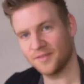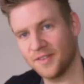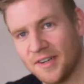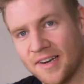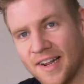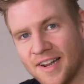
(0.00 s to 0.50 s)
to
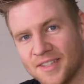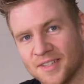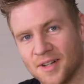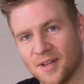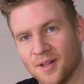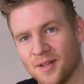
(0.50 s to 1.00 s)
figure it out as
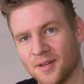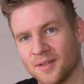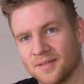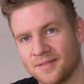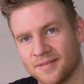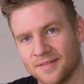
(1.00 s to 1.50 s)
I go along.
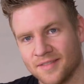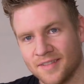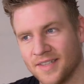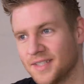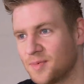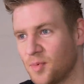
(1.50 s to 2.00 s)

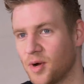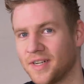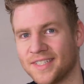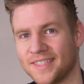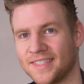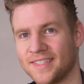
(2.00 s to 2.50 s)
I'm a
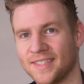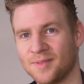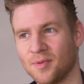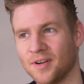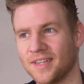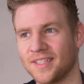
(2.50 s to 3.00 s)

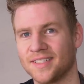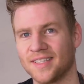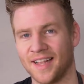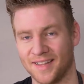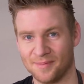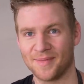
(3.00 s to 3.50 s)

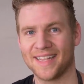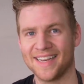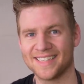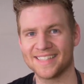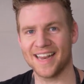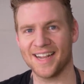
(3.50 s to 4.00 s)

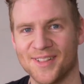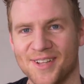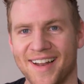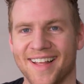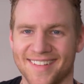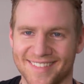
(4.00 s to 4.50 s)
kinesthetic learner.